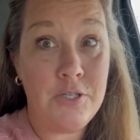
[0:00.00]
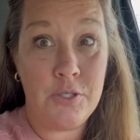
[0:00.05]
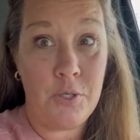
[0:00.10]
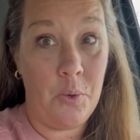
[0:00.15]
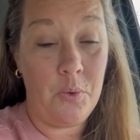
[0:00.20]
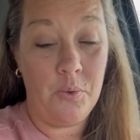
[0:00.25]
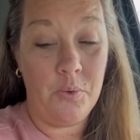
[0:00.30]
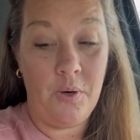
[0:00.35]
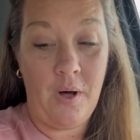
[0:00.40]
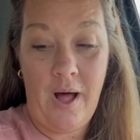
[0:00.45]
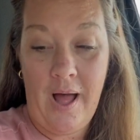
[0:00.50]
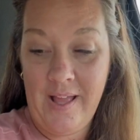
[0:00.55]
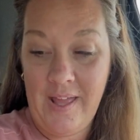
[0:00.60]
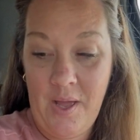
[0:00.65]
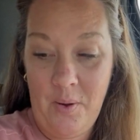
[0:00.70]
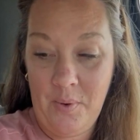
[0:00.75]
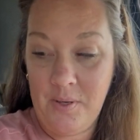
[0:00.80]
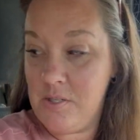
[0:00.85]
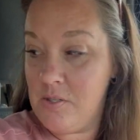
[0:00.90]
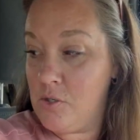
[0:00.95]
cool. I
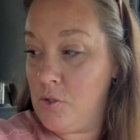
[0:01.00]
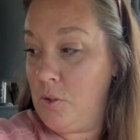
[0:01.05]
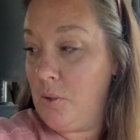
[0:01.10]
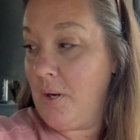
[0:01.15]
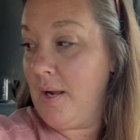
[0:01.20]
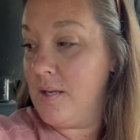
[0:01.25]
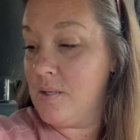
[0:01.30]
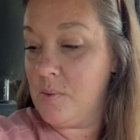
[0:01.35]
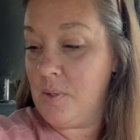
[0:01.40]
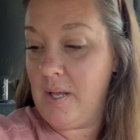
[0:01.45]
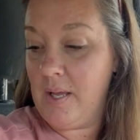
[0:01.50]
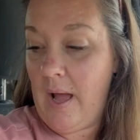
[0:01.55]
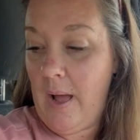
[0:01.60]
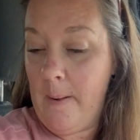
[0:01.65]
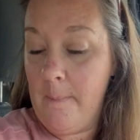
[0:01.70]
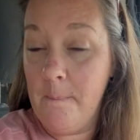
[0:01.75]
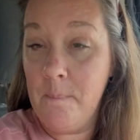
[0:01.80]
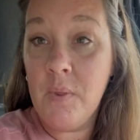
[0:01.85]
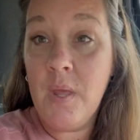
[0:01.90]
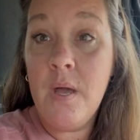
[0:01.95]
can't wait to show you guys what I got.
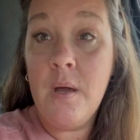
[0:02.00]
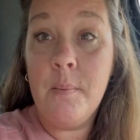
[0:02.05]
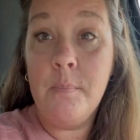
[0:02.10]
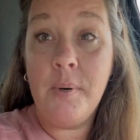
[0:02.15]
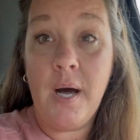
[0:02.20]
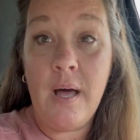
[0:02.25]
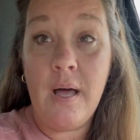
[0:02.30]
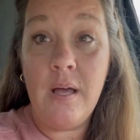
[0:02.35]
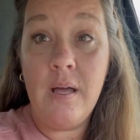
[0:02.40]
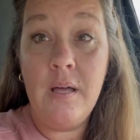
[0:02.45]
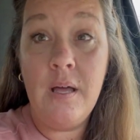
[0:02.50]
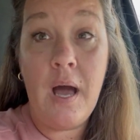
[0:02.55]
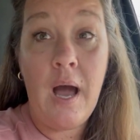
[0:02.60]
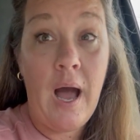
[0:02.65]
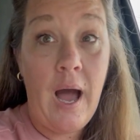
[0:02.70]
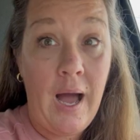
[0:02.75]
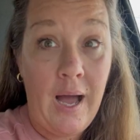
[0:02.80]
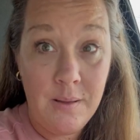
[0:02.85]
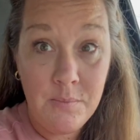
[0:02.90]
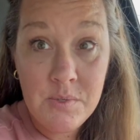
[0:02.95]
But
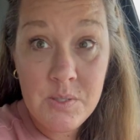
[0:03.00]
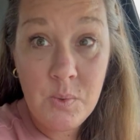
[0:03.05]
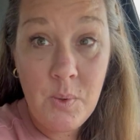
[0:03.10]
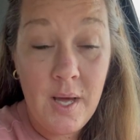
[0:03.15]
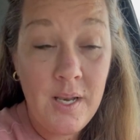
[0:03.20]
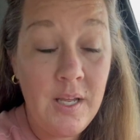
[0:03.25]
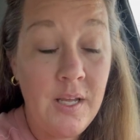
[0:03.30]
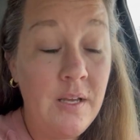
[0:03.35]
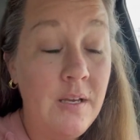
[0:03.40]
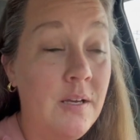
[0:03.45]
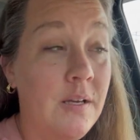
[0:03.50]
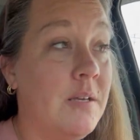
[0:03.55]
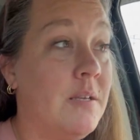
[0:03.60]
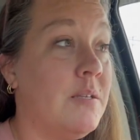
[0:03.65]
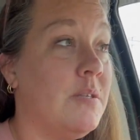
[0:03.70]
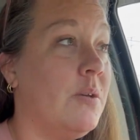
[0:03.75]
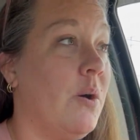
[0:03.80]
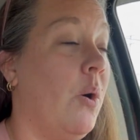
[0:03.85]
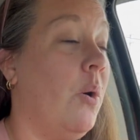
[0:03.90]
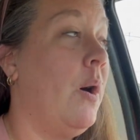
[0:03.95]
I'm sweating,
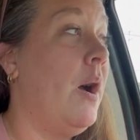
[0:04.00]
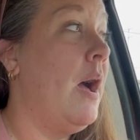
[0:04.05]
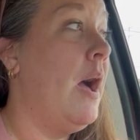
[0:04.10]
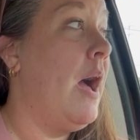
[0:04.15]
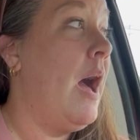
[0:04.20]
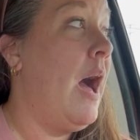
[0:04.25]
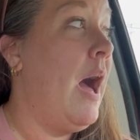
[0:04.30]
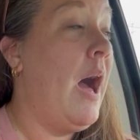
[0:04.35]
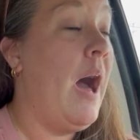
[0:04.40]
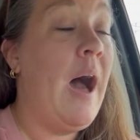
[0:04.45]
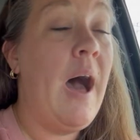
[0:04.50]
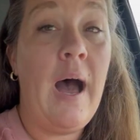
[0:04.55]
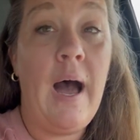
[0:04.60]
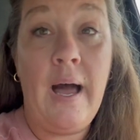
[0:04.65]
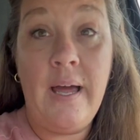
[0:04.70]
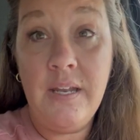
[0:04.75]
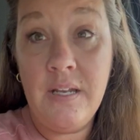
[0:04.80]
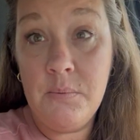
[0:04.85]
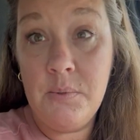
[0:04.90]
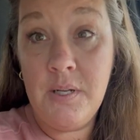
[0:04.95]
so
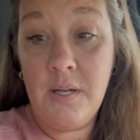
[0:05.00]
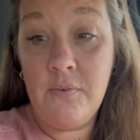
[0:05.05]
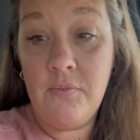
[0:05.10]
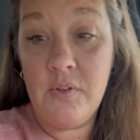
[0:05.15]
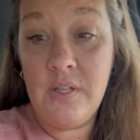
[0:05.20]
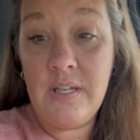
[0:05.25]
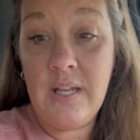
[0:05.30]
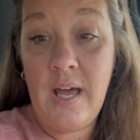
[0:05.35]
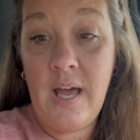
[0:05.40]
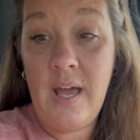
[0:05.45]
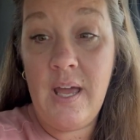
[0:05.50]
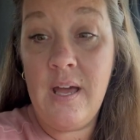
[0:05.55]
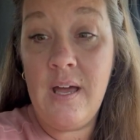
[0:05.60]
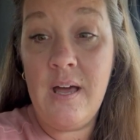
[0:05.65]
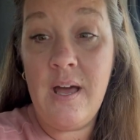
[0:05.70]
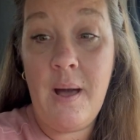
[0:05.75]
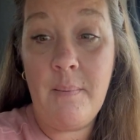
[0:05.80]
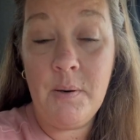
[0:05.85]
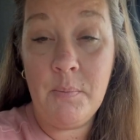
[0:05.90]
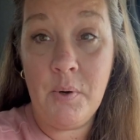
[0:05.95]
I need to be done for the day.
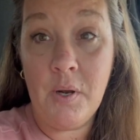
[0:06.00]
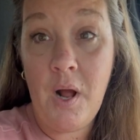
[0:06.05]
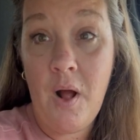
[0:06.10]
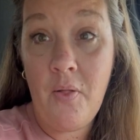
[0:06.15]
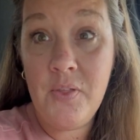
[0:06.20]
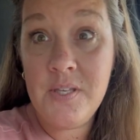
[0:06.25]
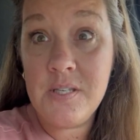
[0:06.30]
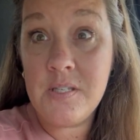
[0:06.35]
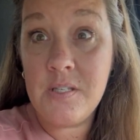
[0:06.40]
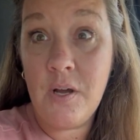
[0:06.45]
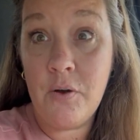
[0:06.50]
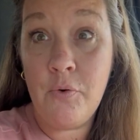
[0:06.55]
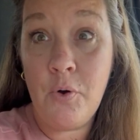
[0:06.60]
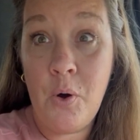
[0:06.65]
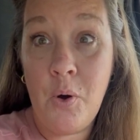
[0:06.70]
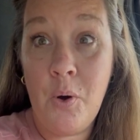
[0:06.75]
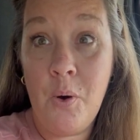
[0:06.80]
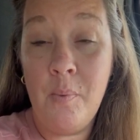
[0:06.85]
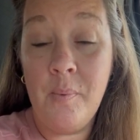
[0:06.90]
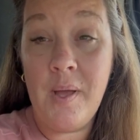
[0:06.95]
I'm gonna bring all this stuff
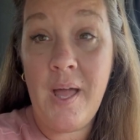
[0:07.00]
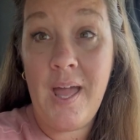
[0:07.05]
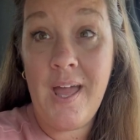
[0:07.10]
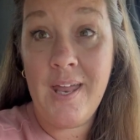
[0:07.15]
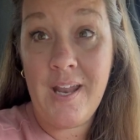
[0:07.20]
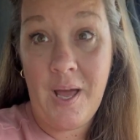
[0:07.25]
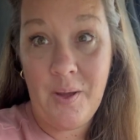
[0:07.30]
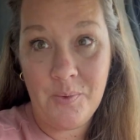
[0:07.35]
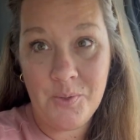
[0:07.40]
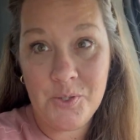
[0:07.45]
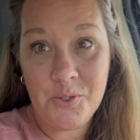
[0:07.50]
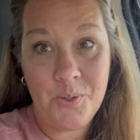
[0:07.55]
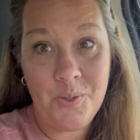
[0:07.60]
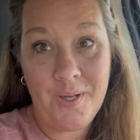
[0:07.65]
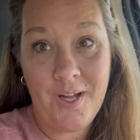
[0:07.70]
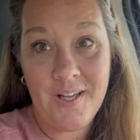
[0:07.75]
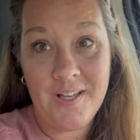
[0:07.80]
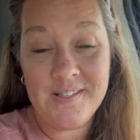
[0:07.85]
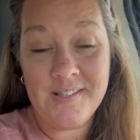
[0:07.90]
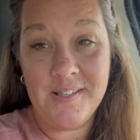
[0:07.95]
home and I will show you
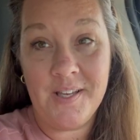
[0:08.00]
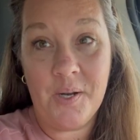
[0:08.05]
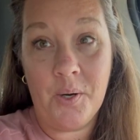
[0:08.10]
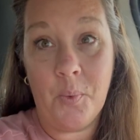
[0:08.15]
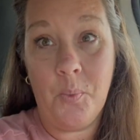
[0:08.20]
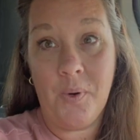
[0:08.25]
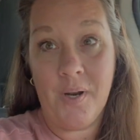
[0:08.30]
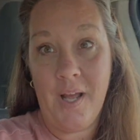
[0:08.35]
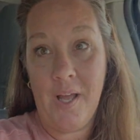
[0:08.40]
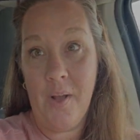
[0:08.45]
guys later what I